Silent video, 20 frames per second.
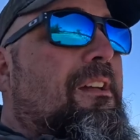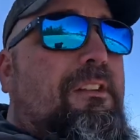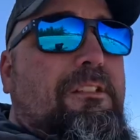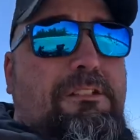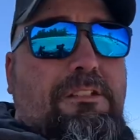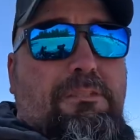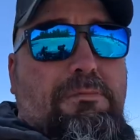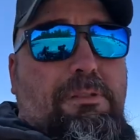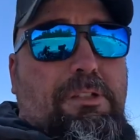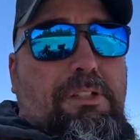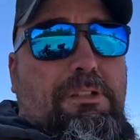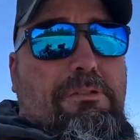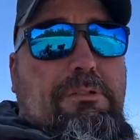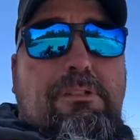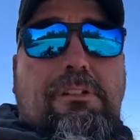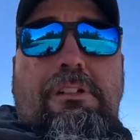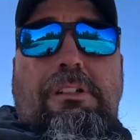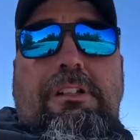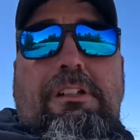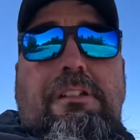Just really
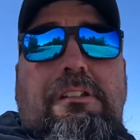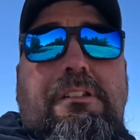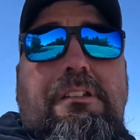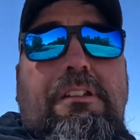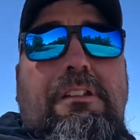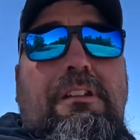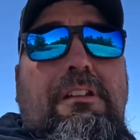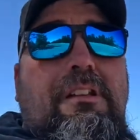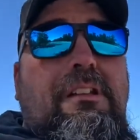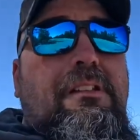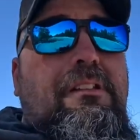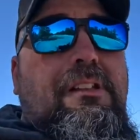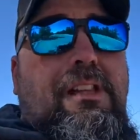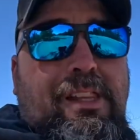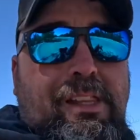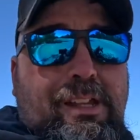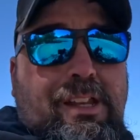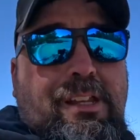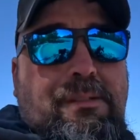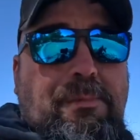cool. And it's
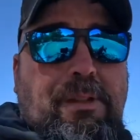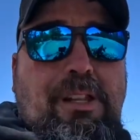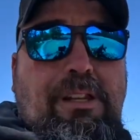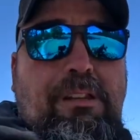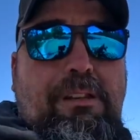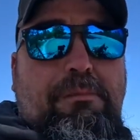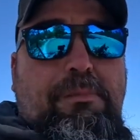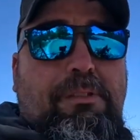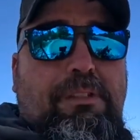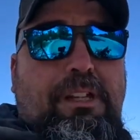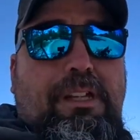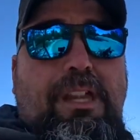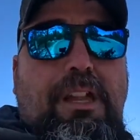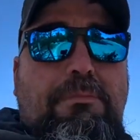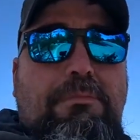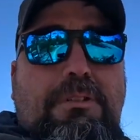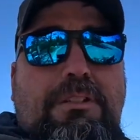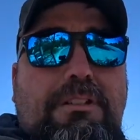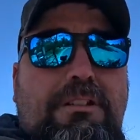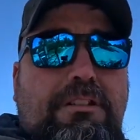clean, man. They
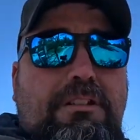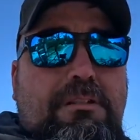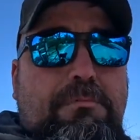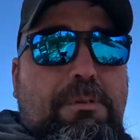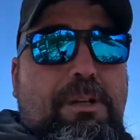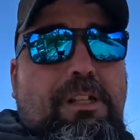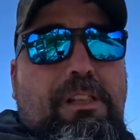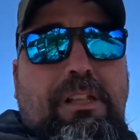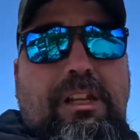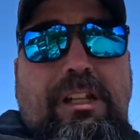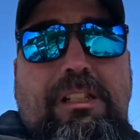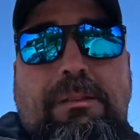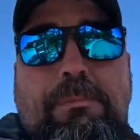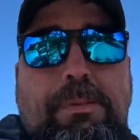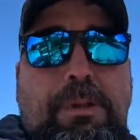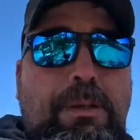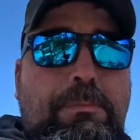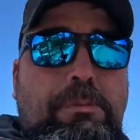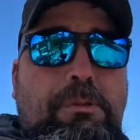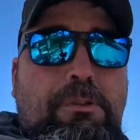keep this super clean. The
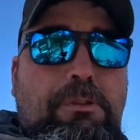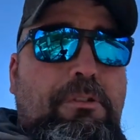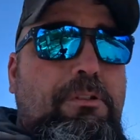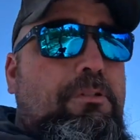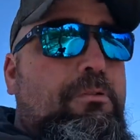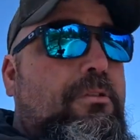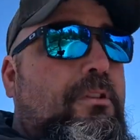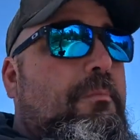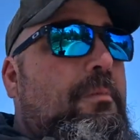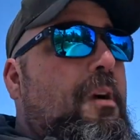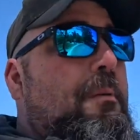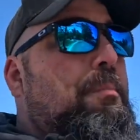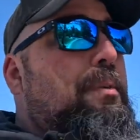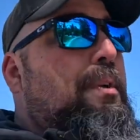people who come up